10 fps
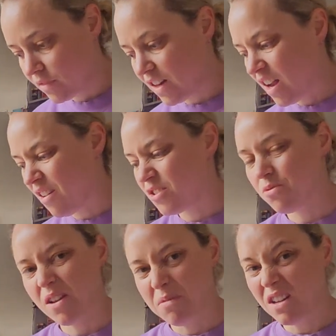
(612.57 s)
an hour and
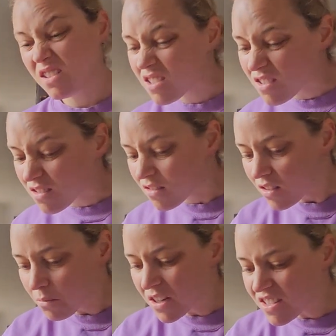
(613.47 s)
20 minutes,
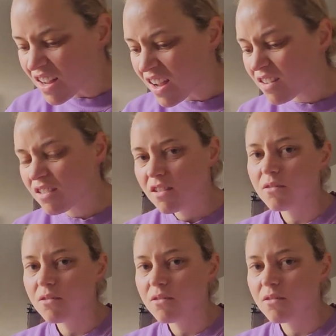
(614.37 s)
I'm going to say.